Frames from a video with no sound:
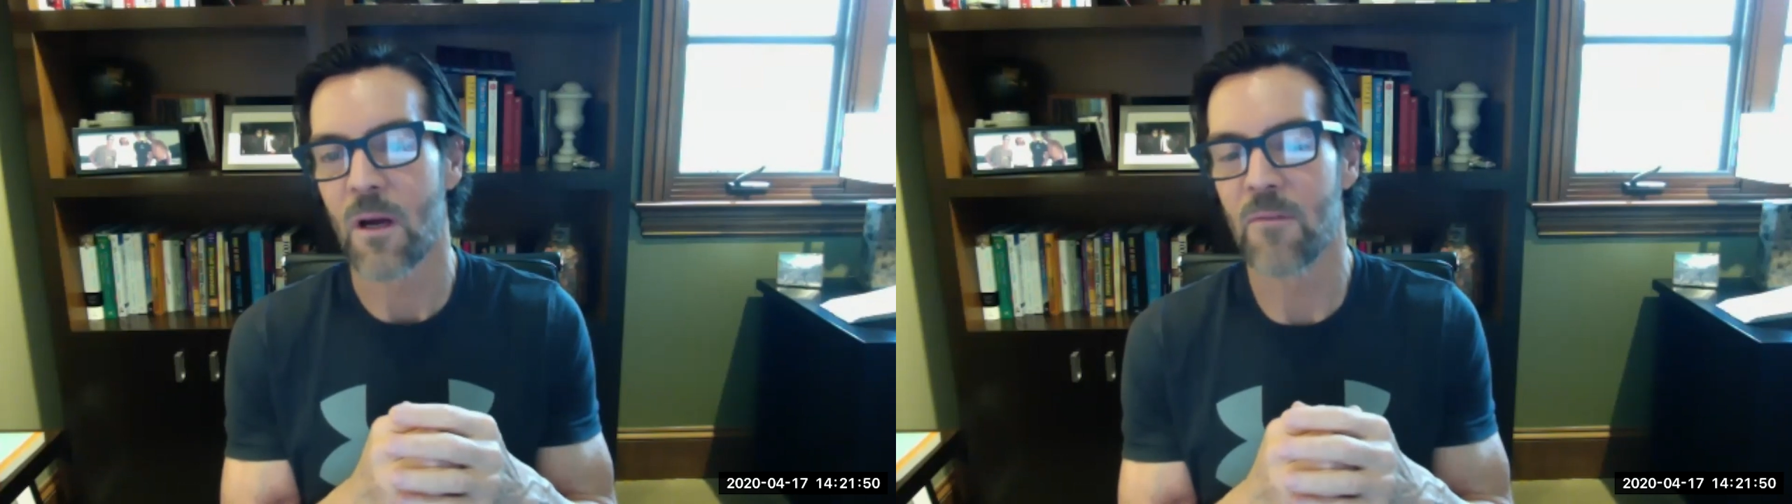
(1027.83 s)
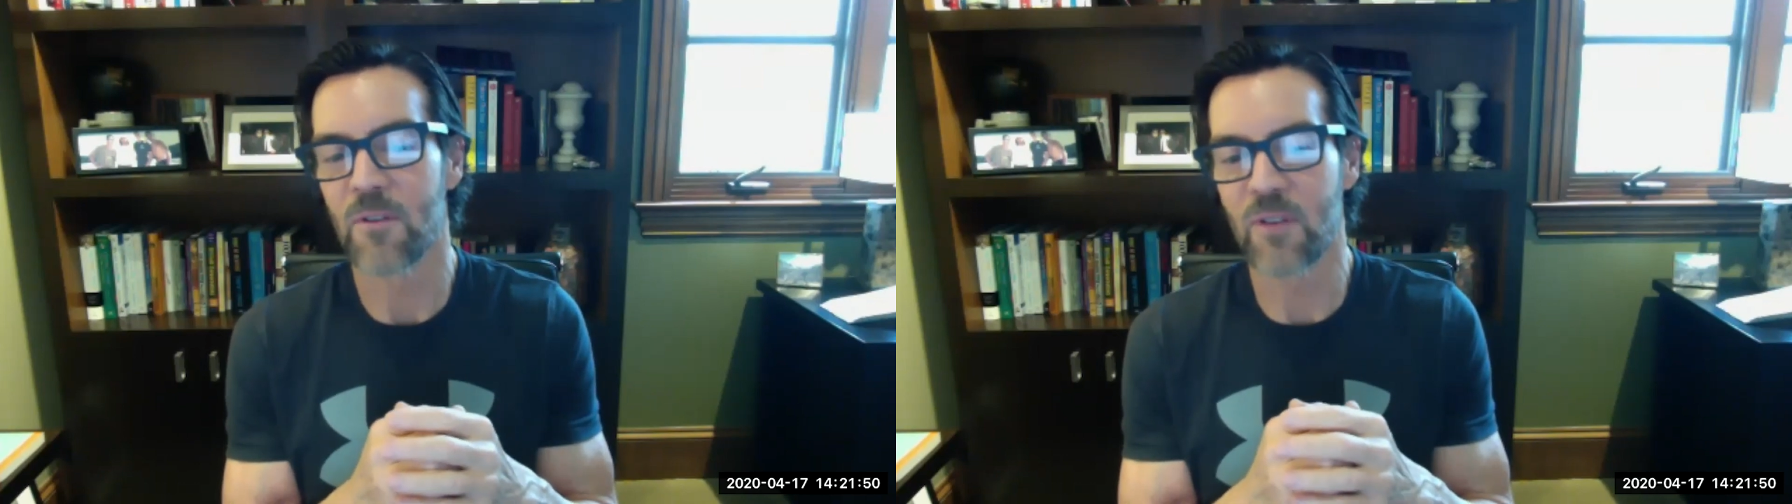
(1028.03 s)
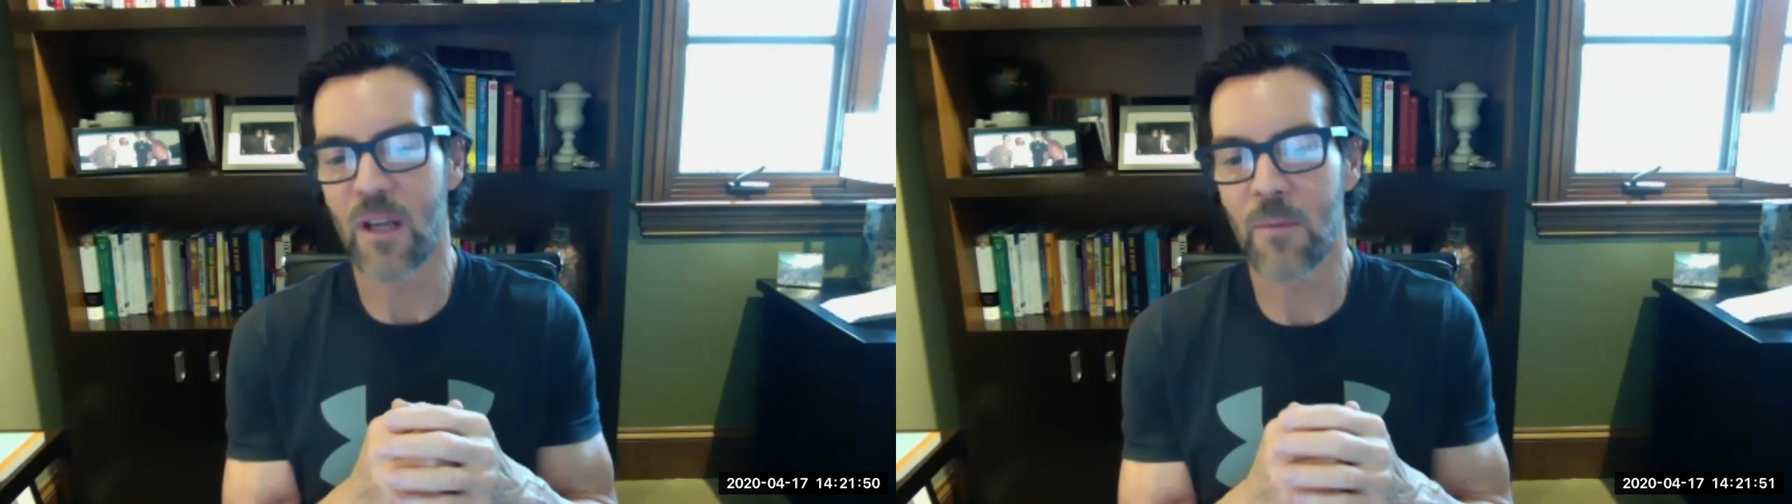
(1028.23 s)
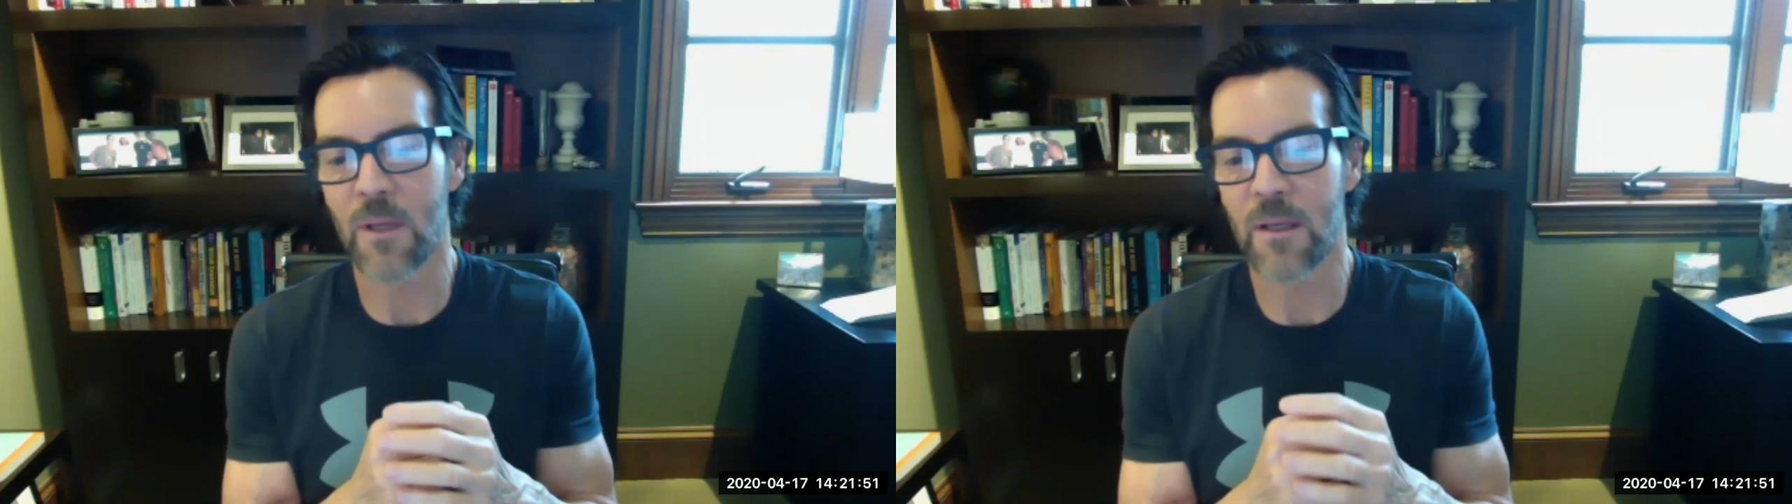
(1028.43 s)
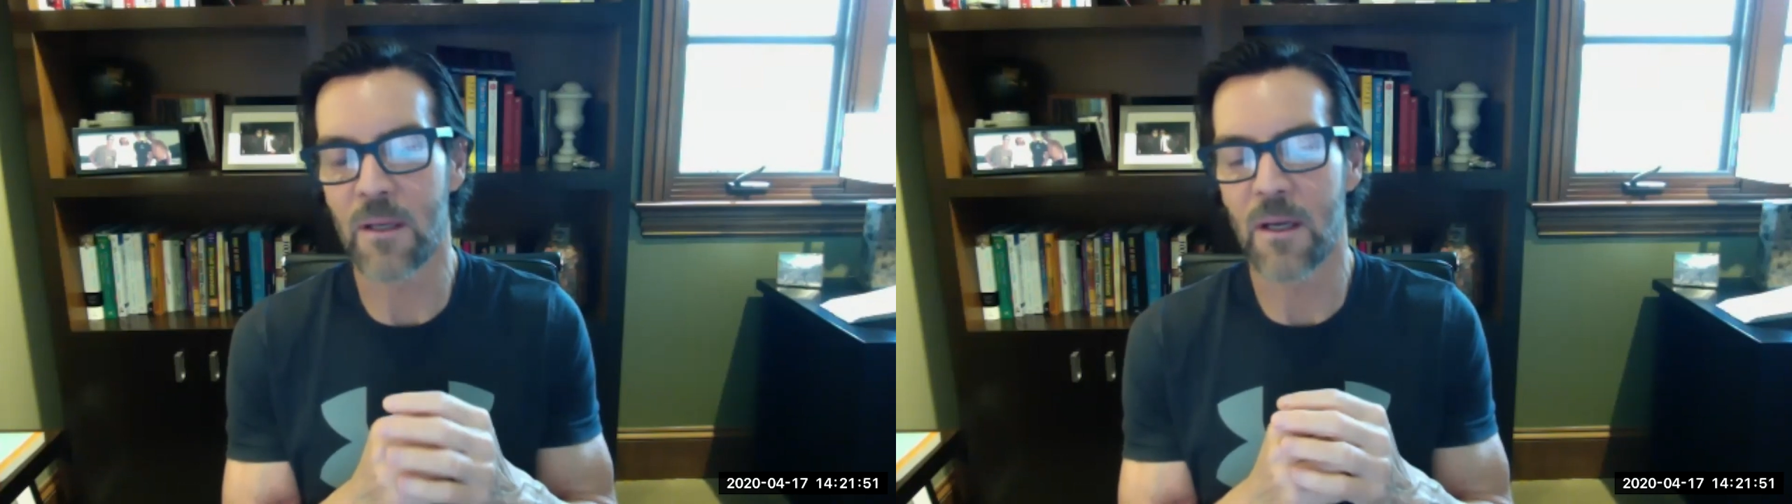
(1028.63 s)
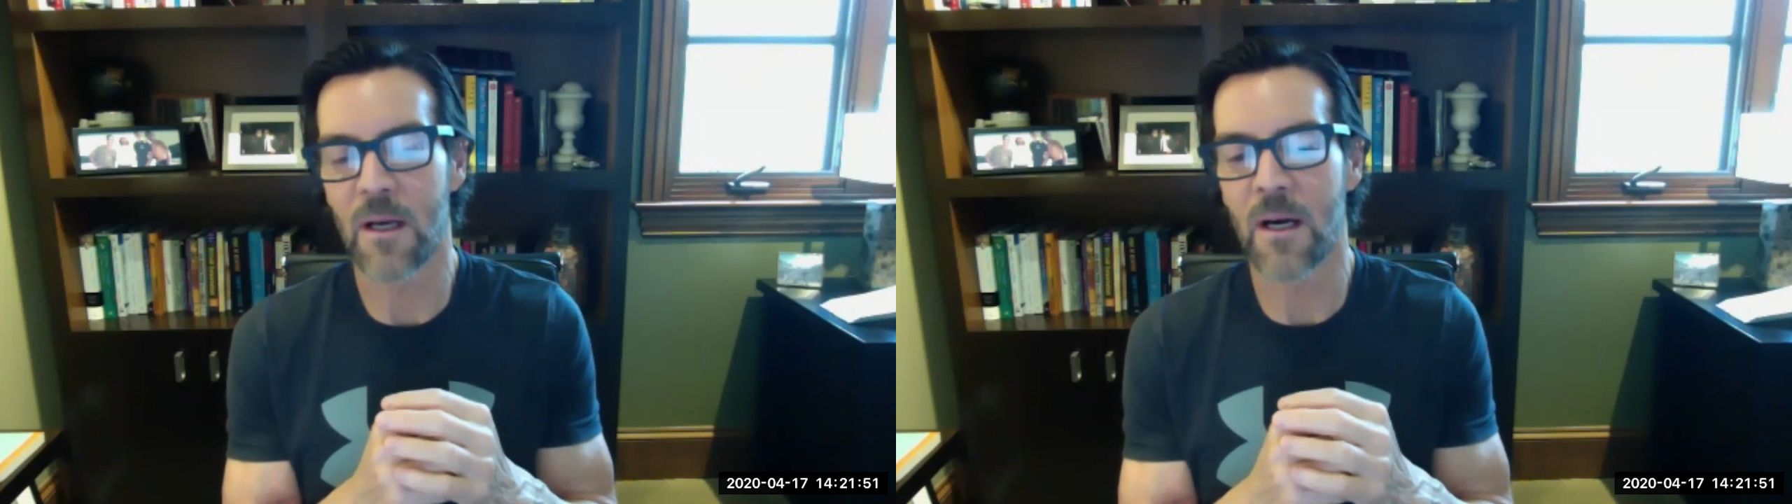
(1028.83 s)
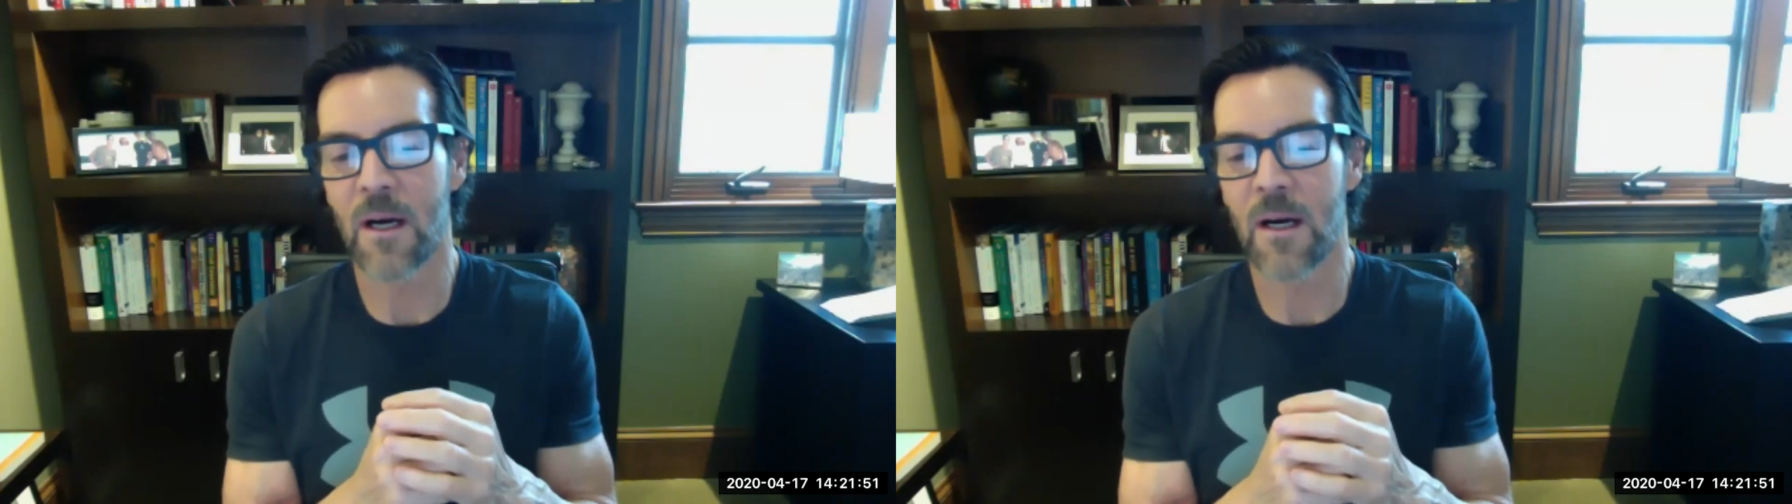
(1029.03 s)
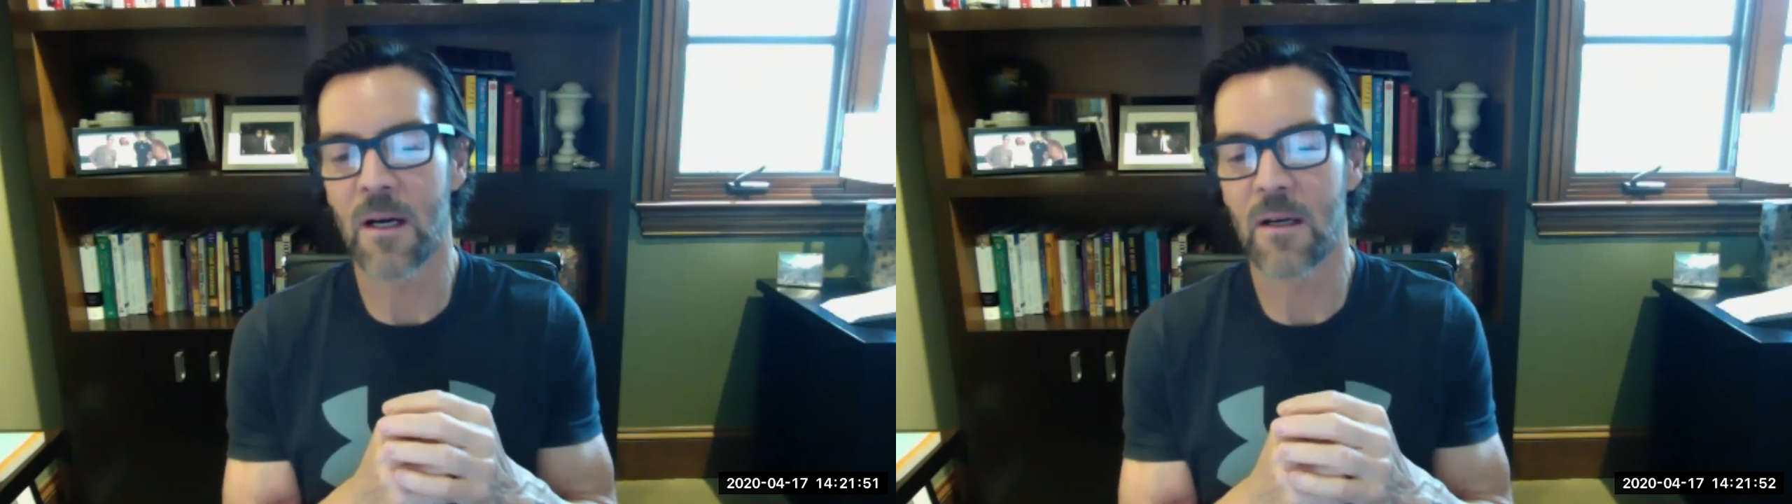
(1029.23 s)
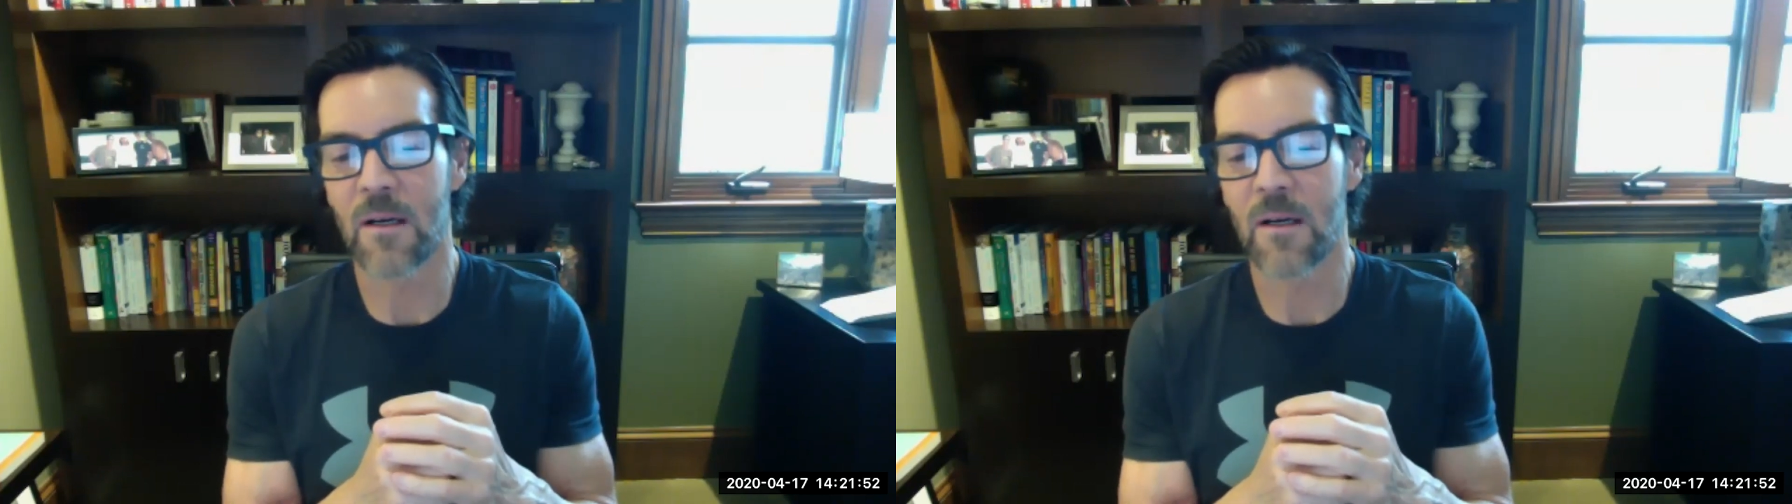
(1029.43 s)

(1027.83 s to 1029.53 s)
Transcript: of a gentleman uh,